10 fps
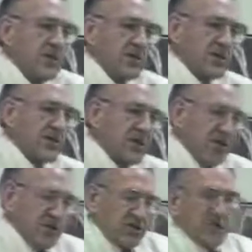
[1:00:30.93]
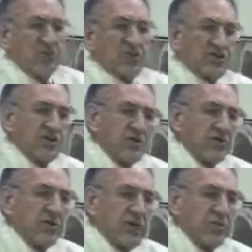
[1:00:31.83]
Some cases, some of you sitting here,
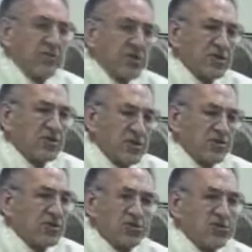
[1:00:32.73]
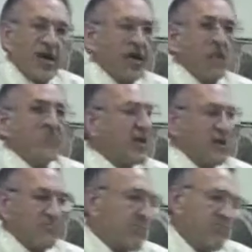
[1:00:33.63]
you got boys and girls are too late already.